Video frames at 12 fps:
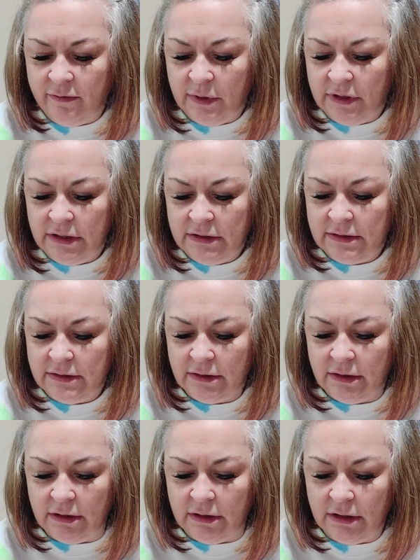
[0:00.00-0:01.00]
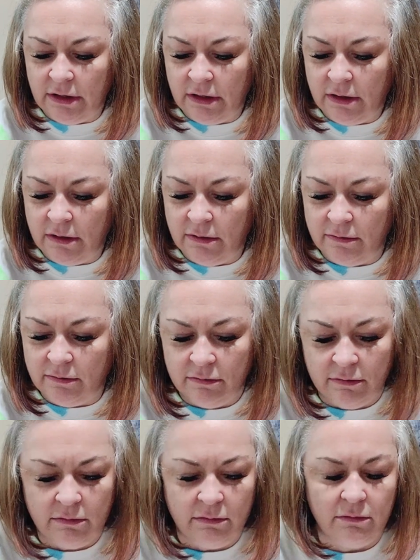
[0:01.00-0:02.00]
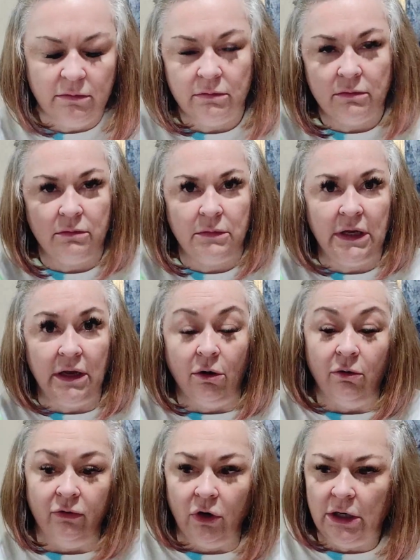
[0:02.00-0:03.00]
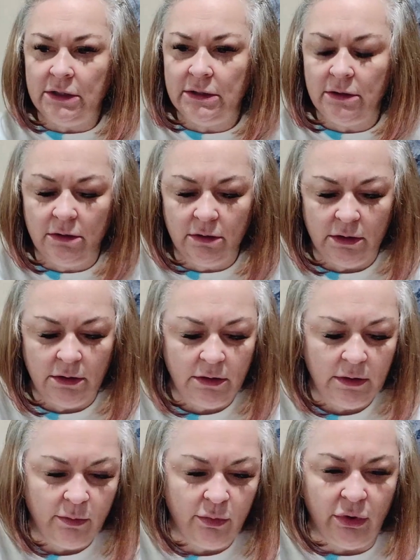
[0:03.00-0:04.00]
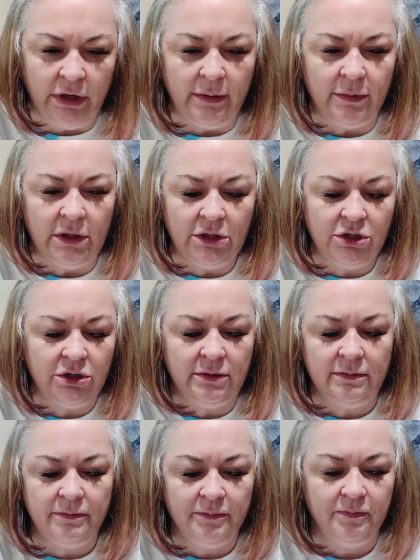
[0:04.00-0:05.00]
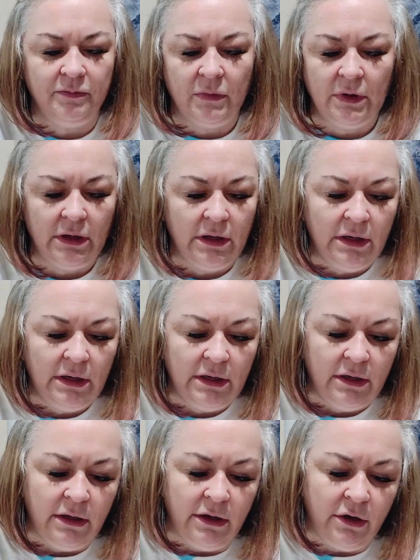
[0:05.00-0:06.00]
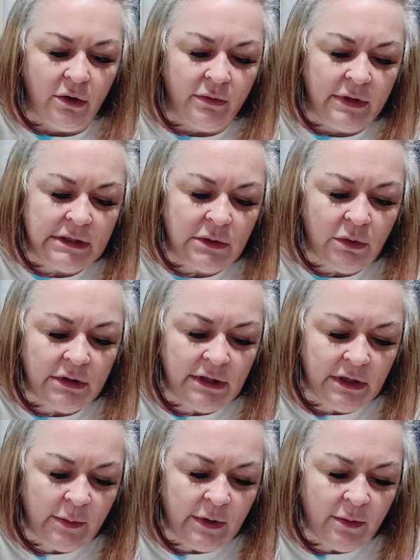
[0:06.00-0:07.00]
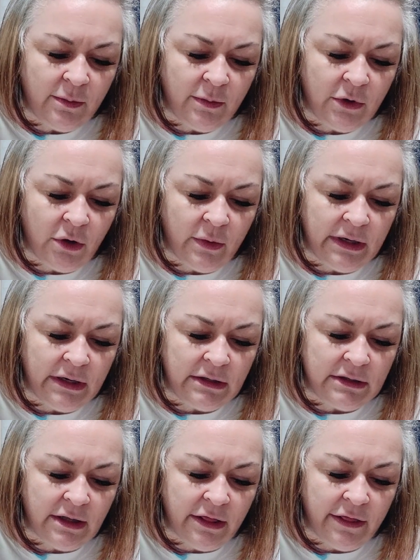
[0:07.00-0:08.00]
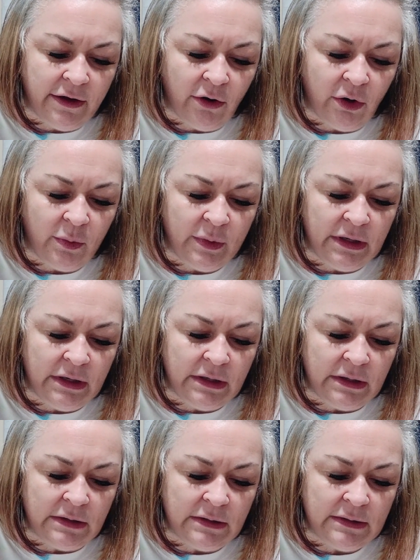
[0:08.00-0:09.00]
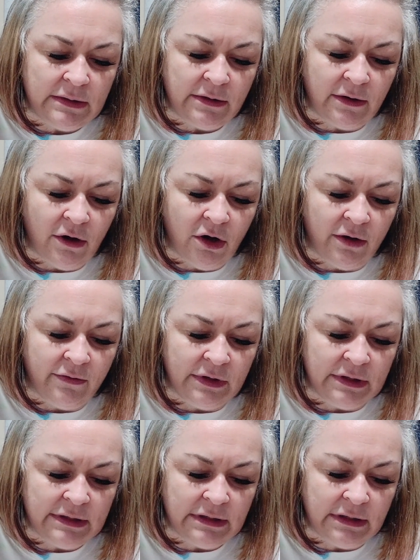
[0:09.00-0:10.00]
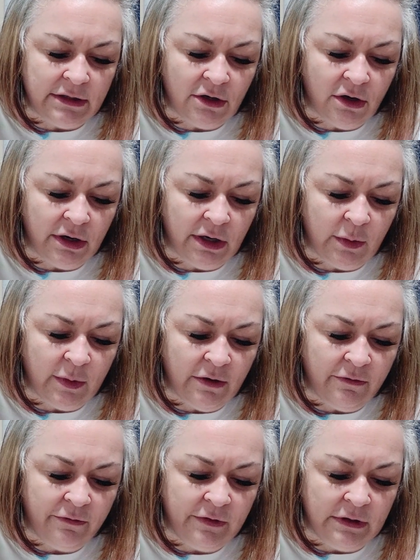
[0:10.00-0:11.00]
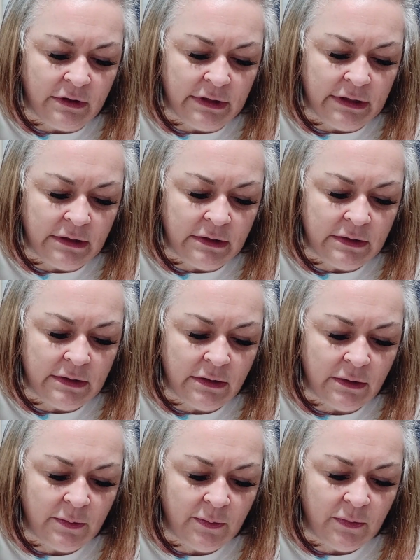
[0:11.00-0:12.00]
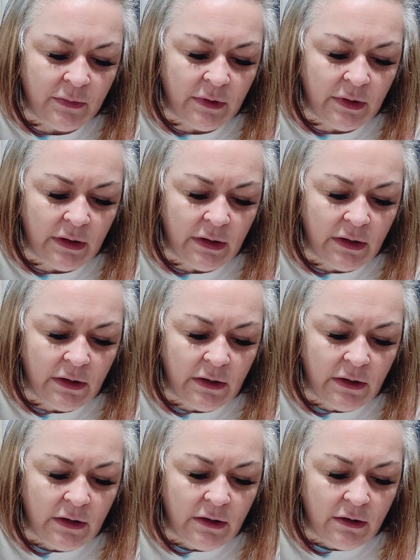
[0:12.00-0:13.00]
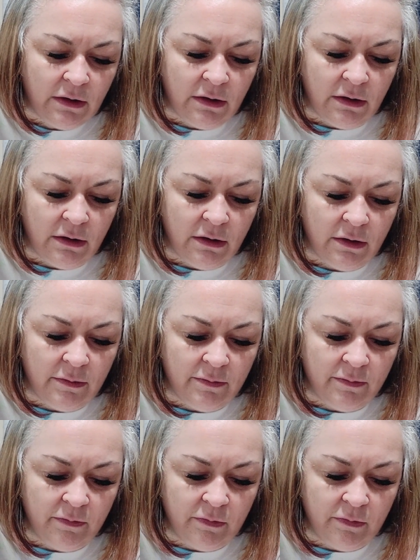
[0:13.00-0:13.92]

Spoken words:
minutes and then get over it, pretty much. That's one thing about going into therapy is obviously talking about feelings. Because